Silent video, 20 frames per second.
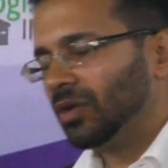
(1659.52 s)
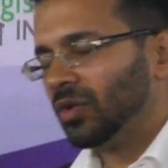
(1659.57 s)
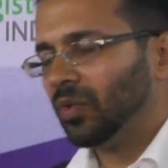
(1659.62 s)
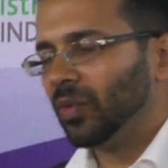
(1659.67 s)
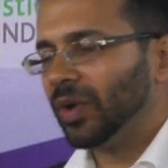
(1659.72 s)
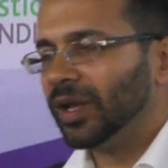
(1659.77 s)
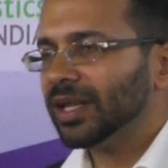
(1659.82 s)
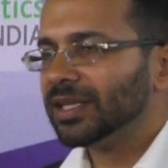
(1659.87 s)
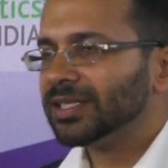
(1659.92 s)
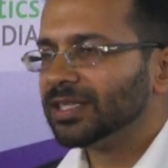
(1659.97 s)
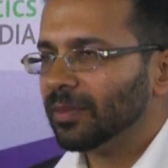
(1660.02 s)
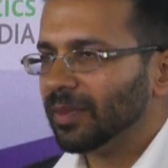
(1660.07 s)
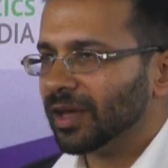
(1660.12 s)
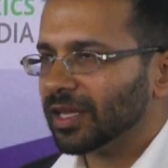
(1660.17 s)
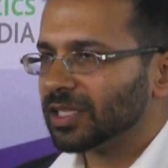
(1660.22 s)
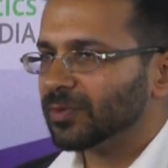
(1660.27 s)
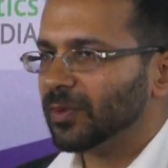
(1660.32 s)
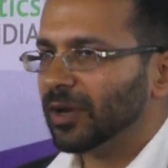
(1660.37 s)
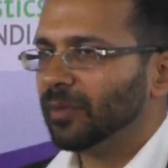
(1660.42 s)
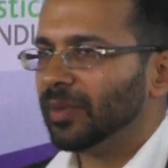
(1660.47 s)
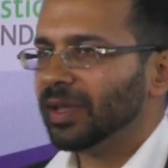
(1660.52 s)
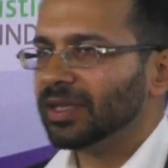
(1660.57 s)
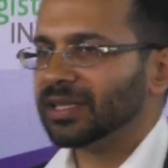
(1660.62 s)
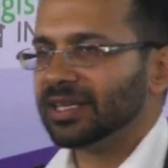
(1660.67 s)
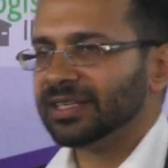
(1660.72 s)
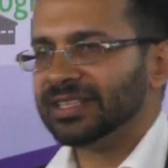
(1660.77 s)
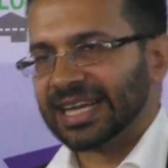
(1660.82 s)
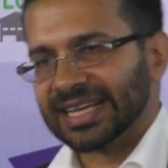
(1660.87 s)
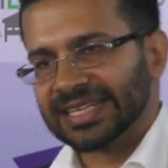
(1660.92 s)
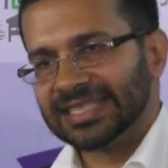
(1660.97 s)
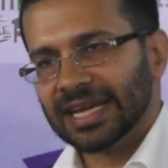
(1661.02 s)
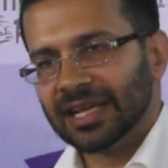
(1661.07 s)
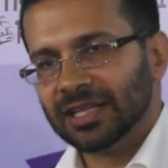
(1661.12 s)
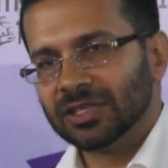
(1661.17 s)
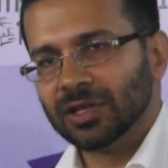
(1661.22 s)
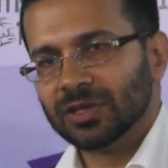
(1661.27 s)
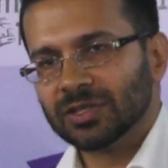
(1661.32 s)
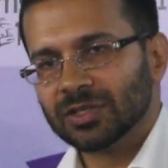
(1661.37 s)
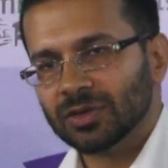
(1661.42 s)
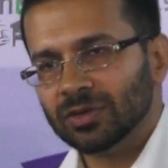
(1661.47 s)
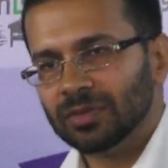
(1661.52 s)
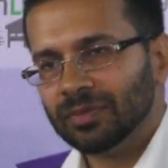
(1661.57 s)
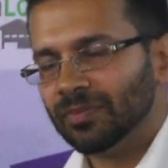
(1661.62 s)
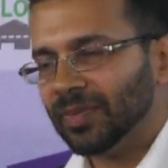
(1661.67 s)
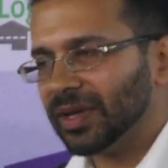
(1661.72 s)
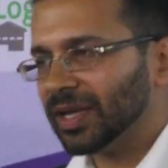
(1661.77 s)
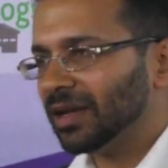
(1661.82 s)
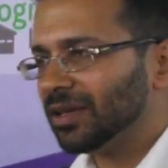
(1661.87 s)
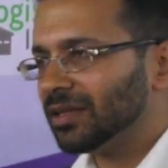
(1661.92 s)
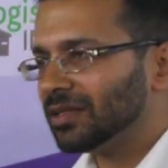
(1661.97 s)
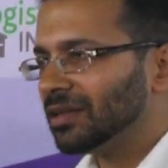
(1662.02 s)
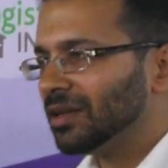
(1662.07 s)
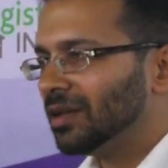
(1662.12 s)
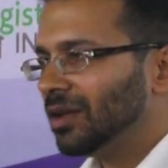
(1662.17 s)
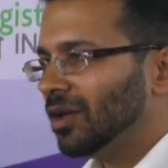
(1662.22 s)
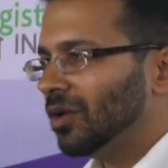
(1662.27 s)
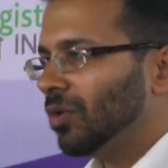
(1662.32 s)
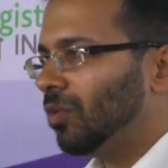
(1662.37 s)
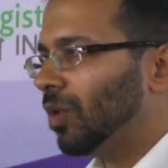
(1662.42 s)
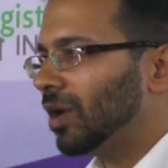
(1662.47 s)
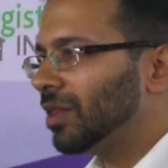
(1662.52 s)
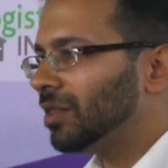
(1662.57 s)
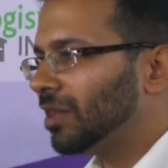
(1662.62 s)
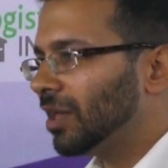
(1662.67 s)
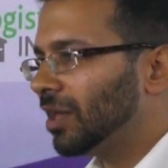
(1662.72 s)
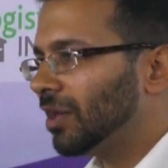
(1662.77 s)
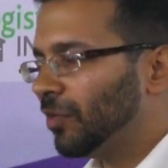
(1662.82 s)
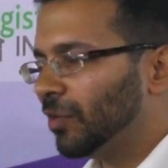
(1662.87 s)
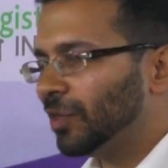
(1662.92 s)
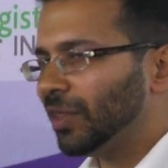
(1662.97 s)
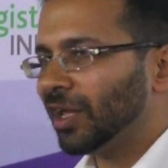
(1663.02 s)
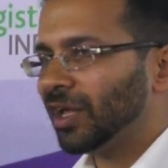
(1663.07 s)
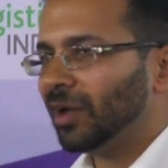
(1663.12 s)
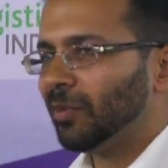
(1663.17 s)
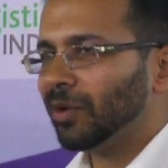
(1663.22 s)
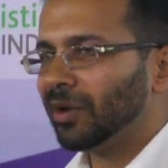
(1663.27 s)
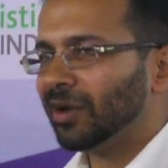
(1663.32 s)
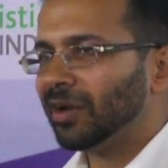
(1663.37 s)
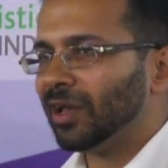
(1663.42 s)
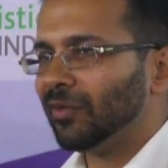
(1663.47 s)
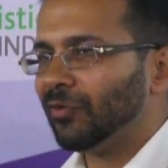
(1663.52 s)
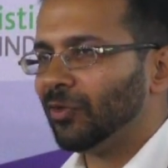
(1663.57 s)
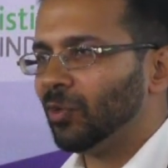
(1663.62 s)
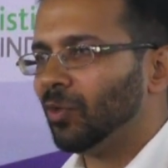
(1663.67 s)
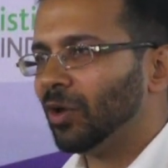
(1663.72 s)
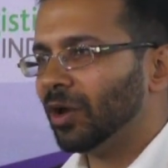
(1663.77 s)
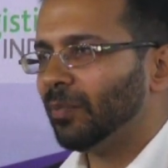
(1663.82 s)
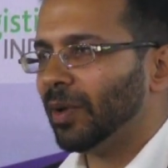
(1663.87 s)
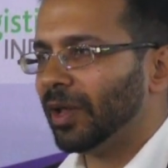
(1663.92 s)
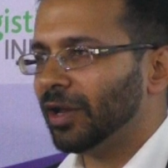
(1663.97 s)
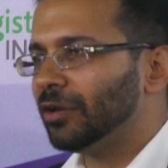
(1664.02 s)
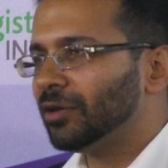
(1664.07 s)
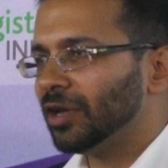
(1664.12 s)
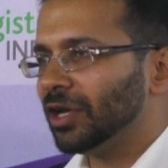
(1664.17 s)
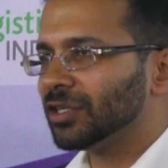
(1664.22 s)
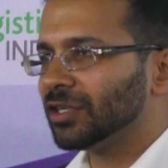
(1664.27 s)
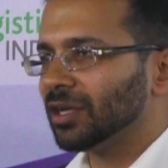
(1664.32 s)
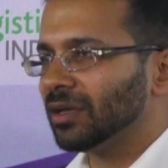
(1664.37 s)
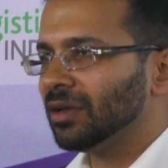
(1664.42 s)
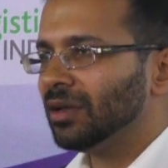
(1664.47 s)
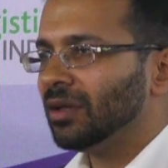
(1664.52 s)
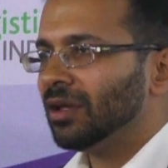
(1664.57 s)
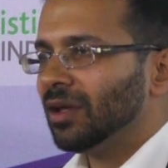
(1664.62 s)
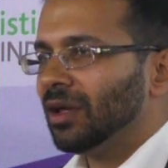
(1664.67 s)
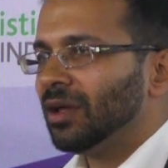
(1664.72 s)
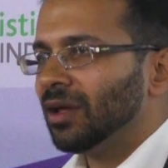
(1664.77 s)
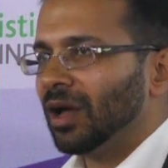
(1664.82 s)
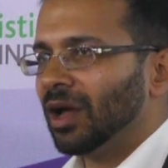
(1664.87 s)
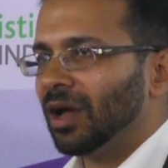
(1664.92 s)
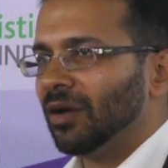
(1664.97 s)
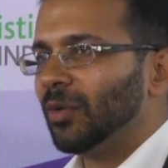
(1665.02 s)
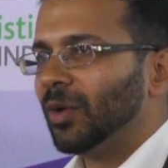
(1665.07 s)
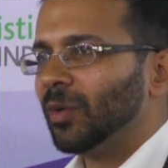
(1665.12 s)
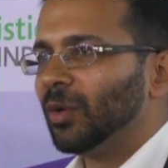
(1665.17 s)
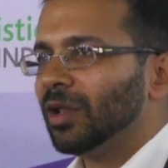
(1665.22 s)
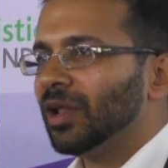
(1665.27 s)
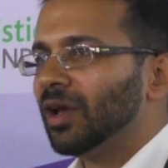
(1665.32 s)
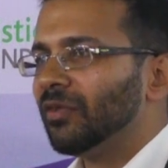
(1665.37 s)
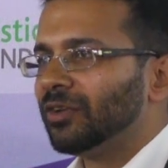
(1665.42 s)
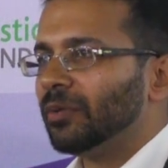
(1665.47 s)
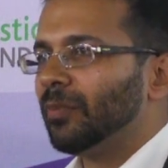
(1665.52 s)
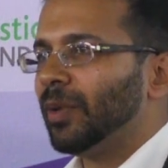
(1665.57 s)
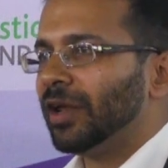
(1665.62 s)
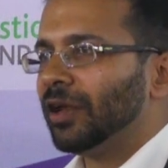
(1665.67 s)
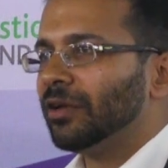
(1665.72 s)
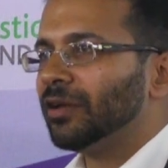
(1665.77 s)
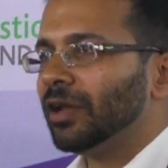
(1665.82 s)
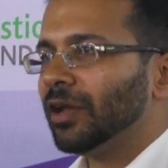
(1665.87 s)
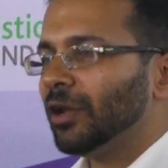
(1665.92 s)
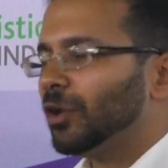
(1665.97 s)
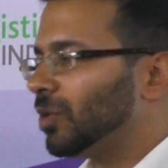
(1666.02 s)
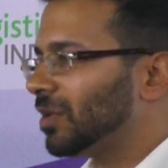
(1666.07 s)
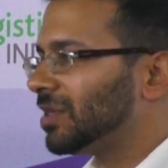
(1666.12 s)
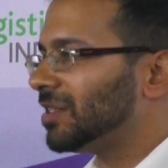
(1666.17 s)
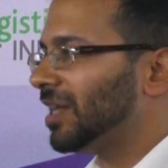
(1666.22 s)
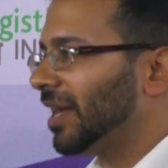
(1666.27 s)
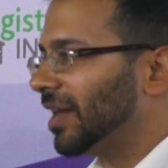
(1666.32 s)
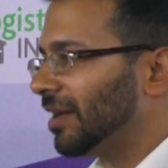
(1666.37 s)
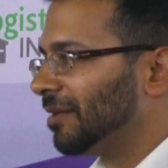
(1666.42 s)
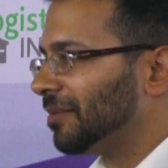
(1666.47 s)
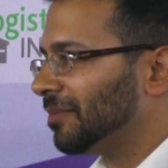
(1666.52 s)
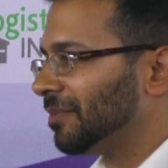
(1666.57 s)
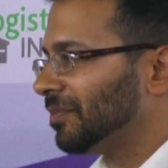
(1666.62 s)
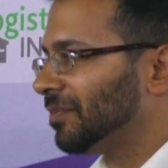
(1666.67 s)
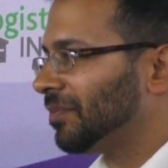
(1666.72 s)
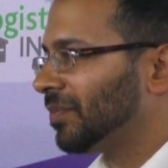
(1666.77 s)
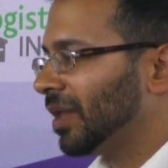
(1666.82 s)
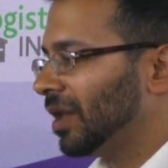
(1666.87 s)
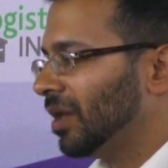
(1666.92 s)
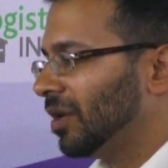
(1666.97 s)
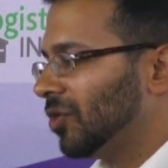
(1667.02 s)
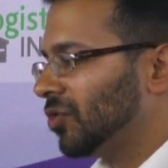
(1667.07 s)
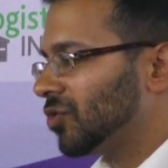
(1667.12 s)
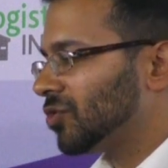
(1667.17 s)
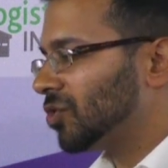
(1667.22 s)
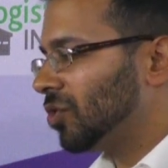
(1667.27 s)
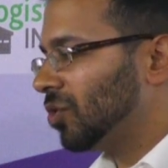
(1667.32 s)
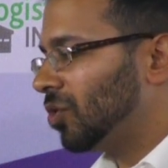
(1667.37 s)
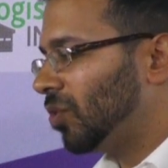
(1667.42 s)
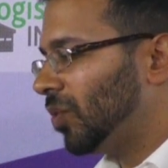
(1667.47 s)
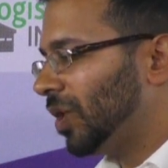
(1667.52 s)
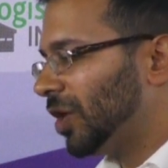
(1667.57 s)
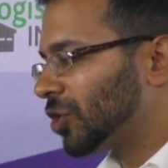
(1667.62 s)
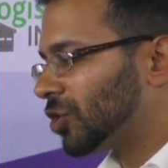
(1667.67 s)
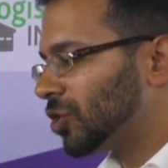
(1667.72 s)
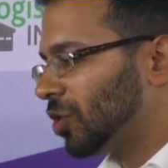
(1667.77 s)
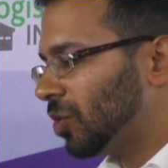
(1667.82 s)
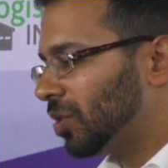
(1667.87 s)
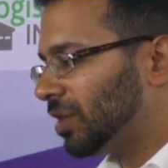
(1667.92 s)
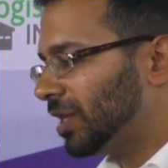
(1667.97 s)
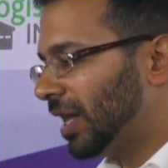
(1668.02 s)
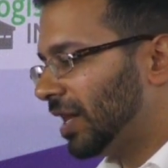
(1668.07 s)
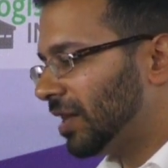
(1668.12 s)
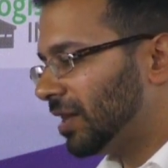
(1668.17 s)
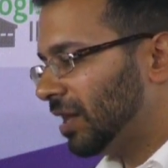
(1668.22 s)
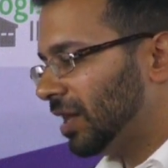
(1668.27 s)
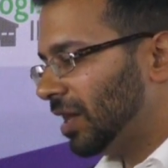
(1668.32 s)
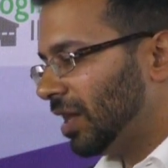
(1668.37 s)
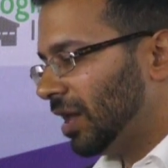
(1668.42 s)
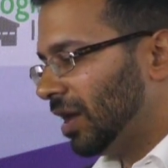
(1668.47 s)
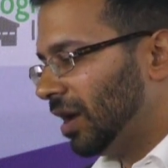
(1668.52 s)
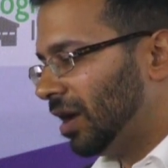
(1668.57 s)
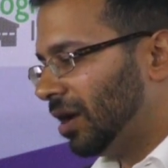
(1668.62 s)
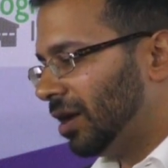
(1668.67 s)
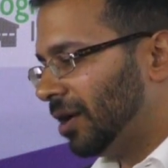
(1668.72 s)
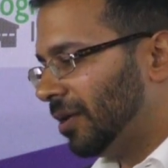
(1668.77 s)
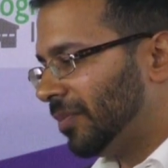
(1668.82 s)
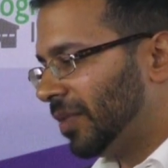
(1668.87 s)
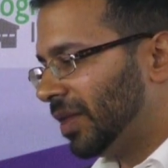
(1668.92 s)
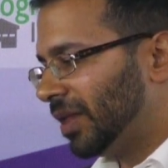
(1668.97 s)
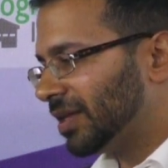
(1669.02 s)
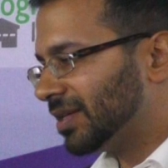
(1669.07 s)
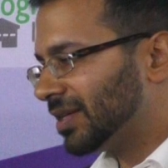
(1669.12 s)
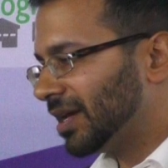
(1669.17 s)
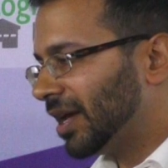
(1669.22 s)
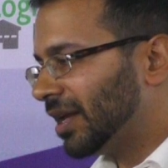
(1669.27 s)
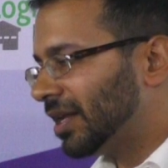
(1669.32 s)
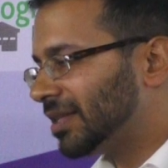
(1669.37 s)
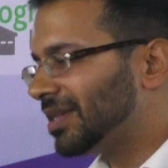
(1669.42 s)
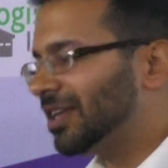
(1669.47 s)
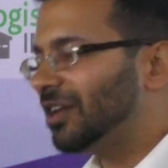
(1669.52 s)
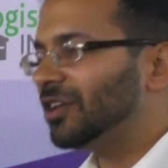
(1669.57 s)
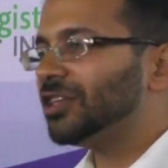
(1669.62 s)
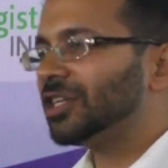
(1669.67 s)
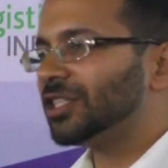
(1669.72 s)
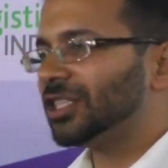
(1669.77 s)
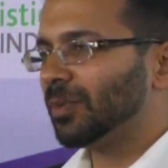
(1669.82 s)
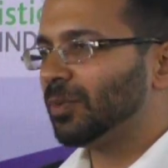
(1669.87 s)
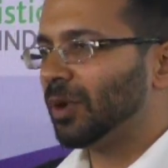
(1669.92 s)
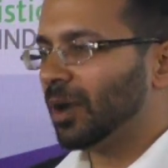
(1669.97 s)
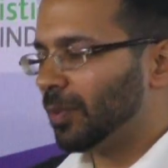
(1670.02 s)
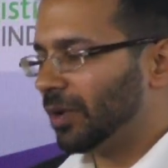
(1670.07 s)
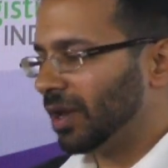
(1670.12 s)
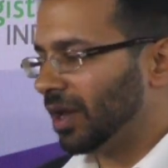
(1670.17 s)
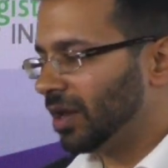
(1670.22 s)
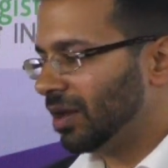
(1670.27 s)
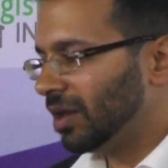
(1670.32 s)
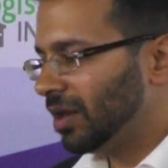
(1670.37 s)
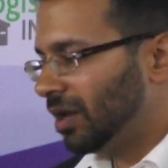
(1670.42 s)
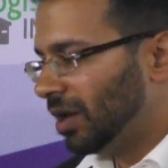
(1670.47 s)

We did some experiments in textiles also, because one thing, if you think about it, if you want penetration, we would love to penetrate into a stain. So we showed that this is again a synergistic property.